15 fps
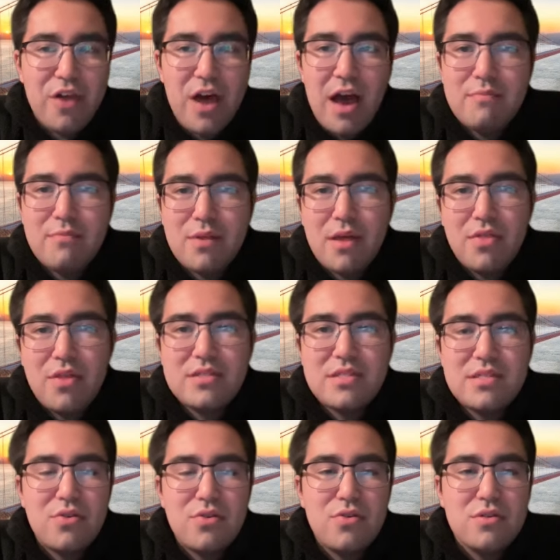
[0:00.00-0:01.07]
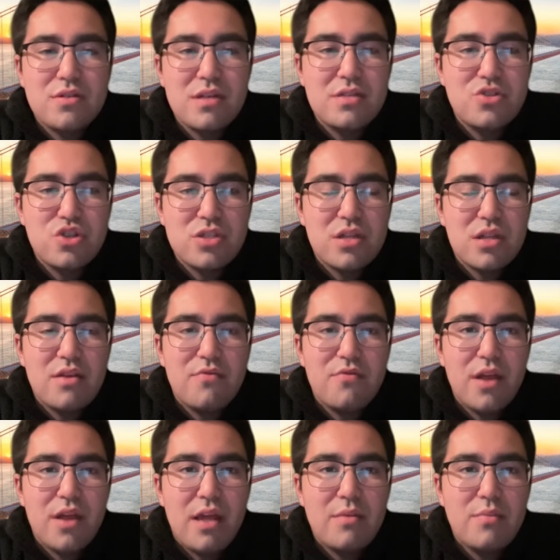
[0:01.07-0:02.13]
flat, but I think Sinner is is just a
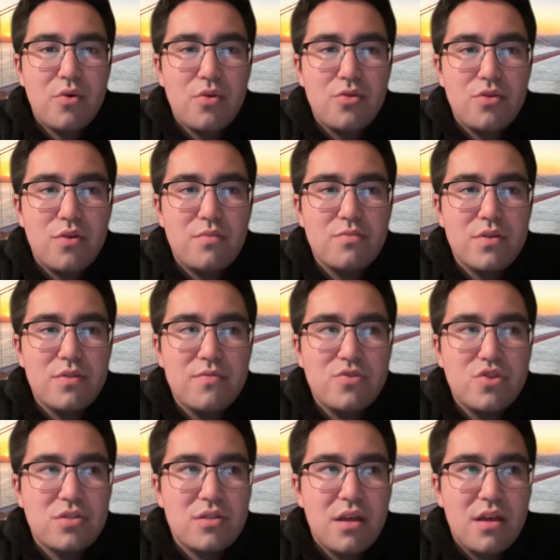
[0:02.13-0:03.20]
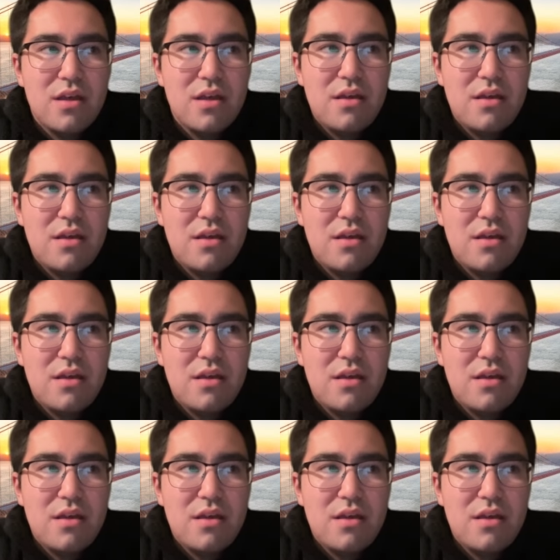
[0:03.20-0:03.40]
different animal in terms of just